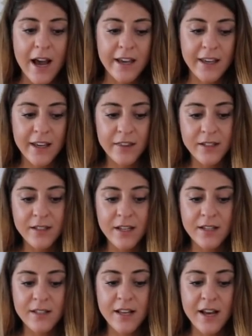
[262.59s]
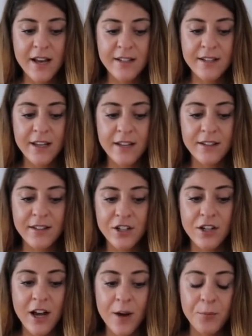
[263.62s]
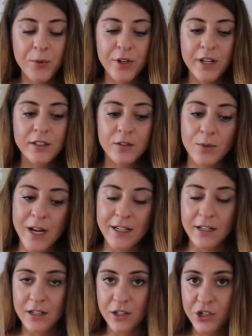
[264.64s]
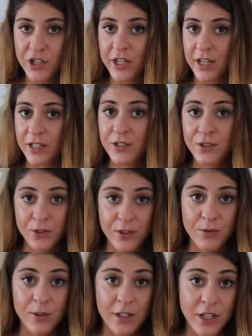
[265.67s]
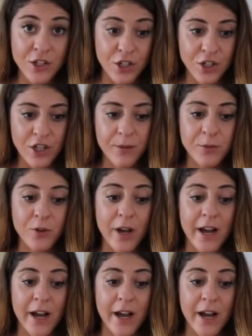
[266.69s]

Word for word: i get the sense that they, they're not putting the right energy into the relationship to